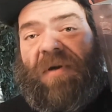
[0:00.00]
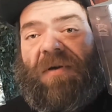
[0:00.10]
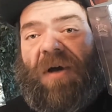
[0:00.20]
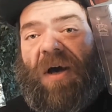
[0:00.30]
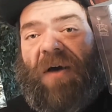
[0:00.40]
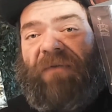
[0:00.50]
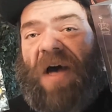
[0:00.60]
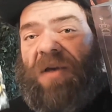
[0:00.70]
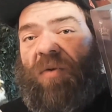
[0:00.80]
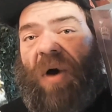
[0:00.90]

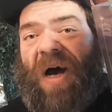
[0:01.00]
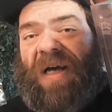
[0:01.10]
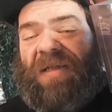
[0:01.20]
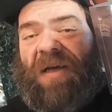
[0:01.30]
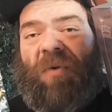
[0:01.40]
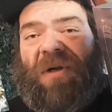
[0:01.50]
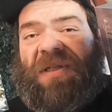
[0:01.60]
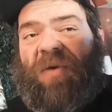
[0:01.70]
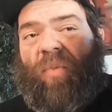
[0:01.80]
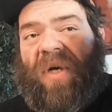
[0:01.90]
value-wise. I want to
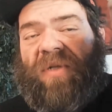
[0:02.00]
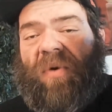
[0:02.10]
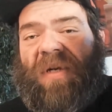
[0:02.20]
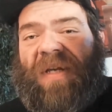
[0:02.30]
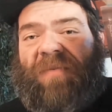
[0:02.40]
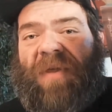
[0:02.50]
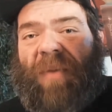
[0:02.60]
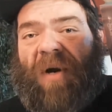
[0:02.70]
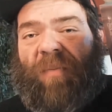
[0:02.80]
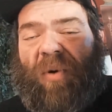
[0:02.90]
see which one gives me the
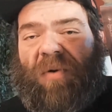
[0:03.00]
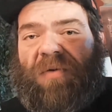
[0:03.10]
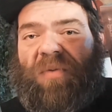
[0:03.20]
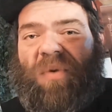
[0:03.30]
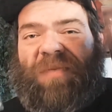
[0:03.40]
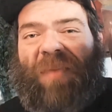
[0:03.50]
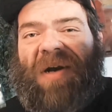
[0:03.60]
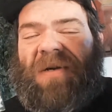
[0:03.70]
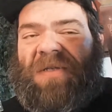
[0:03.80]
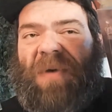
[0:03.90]
better pulls. What's
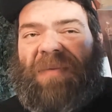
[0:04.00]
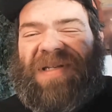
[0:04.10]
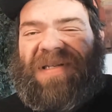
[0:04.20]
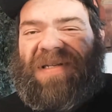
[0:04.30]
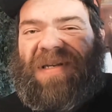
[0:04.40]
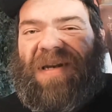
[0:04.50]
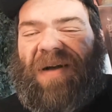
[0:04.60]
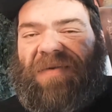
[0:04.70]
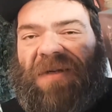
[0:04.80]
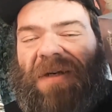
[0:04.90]
better to spend my
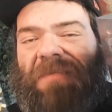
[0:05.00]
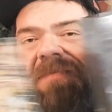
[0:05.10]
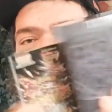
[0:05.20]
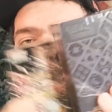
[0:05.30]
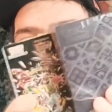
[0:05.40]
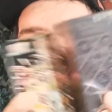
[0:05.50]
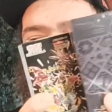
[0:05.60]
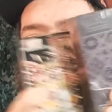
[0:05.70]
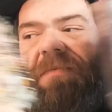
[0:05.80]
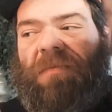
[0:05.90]
$60 on?
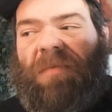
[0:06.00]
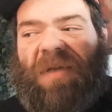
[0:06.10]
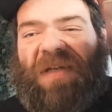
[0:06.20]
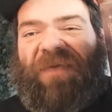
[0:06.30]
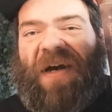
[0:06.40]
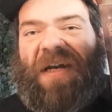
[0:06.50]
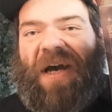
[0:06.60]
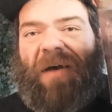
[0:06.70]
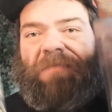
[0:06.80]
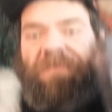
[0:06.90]
Let's find out.